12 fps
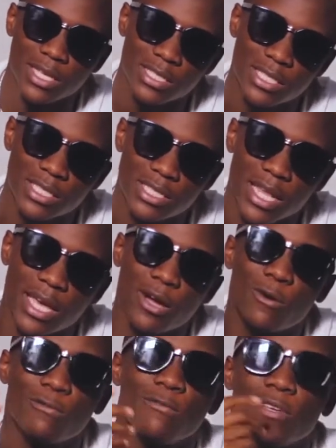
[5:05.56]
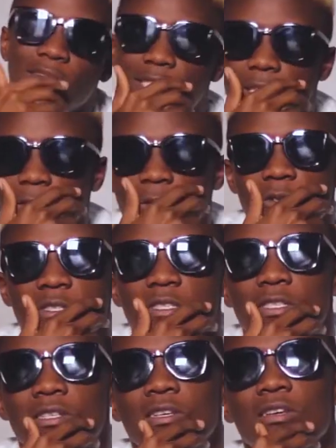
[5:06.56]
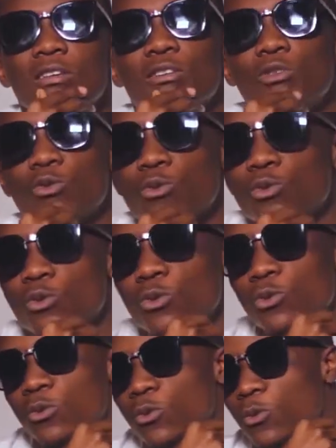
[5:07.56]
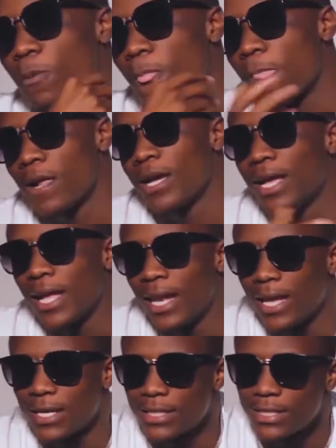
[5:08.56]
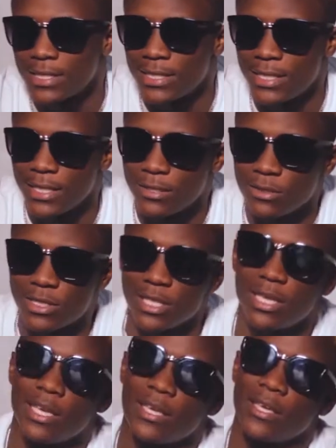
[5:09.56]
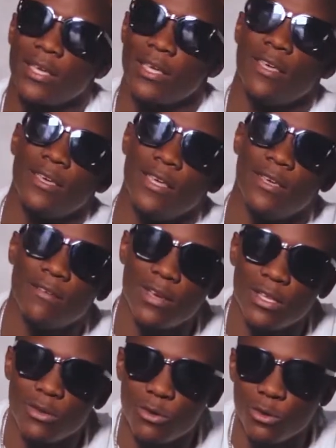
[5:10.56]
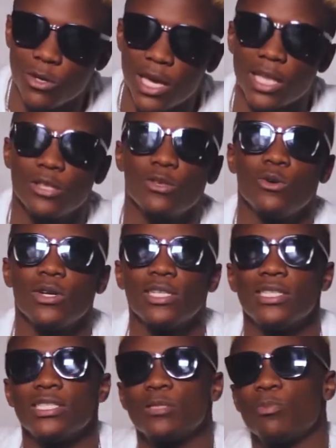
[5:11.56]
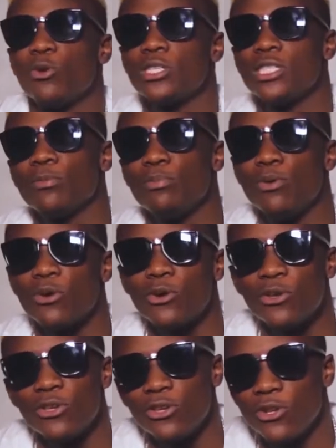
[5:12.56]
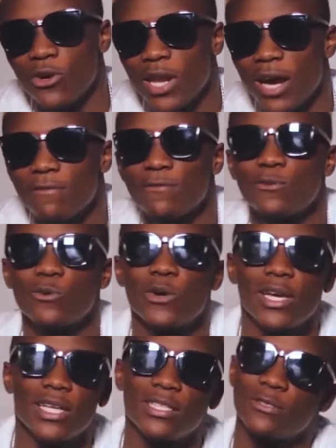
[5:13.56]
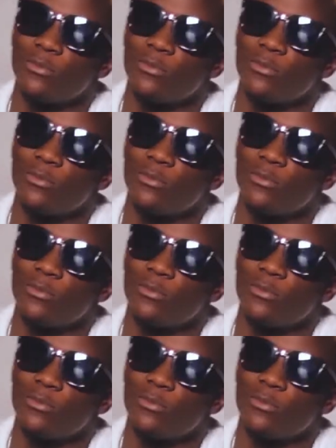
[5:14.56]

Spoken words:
and just like convince the youths to like to say, even you can do it, it's possible. You don't have to wait to